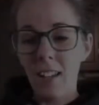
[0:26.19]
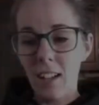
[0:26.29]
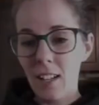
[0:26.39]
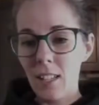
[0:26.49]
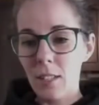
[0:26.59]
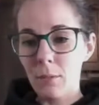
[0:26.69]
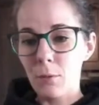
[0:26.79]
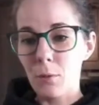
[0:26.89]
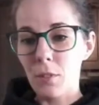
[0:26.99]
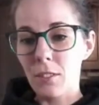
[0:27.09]
I am
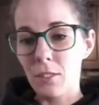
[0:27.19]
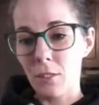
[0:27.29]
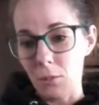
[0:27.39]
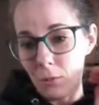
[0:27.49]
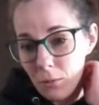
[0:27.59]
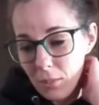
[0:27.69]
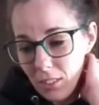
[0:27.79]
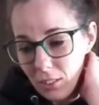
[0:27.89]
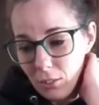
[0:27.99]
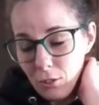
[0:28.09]
going to
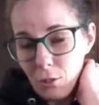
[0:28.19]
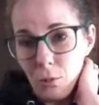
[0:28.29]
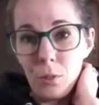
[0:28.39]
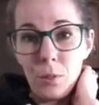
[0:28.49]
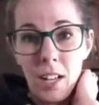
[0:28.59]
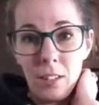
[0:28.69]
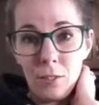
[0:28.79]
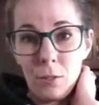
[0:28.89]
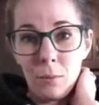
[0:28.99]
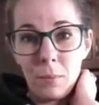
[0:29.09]
show you how
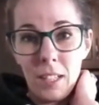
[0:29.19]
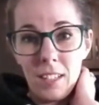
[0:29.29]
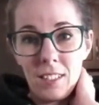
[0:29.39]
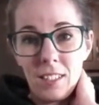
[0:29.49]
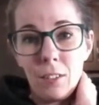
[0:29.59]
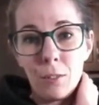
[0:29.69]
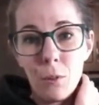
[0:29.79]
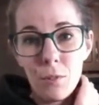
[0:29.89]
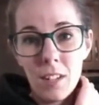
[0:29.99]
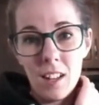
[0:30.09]
to make
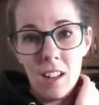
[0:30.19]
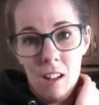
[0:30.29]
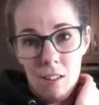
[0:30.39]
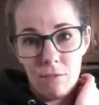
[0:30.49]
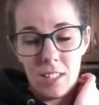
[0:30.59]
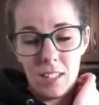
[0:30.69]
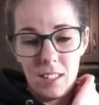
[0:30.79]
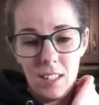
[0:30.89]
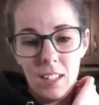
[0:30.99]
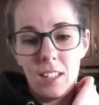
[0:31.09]
Dalgona coffee.
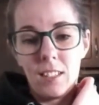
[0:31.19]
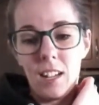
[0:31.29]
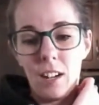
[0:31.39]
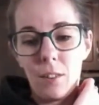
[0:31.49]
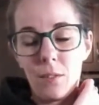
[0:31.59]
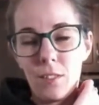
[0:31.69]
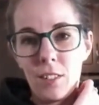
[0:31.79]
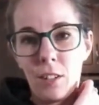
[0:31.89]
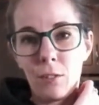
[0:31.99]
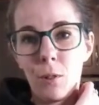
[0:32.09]
Now,
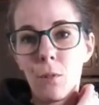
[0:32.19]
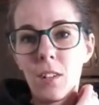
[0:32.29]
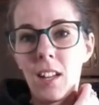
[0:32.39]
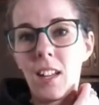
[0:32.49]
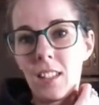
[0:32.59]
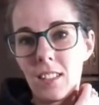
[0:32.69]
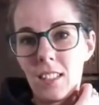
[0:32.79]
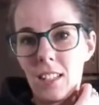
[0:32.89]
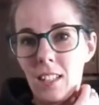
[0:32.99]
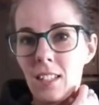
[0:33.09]
Dalgona
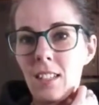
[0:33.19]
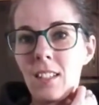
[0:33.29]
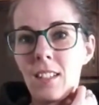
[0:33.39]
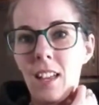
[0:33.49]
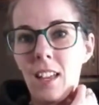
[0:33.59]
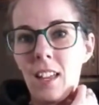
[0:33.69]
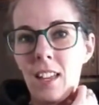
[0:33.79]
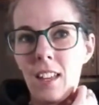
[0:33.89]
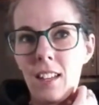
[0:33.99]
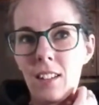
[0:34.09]
is
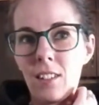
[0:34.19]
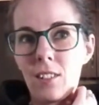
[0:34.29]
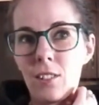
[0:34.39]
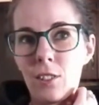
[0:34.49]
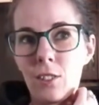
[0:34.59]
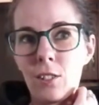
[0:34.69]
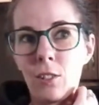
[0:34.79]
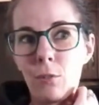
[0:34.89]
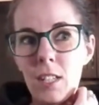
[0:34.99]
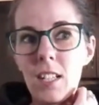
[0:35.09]
a
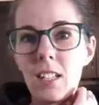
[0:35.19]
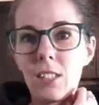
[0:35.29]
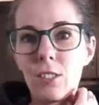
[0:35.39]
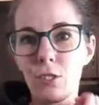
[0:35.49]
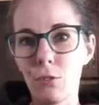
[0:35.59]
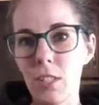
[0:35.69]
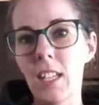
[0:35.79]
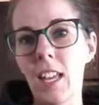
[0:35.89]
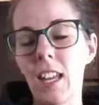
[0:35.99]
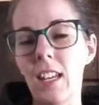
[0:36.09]
Korean street
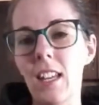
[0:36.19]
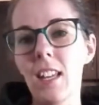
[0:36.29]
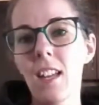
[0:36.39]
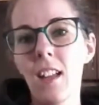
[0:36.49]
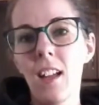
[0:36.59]
candy,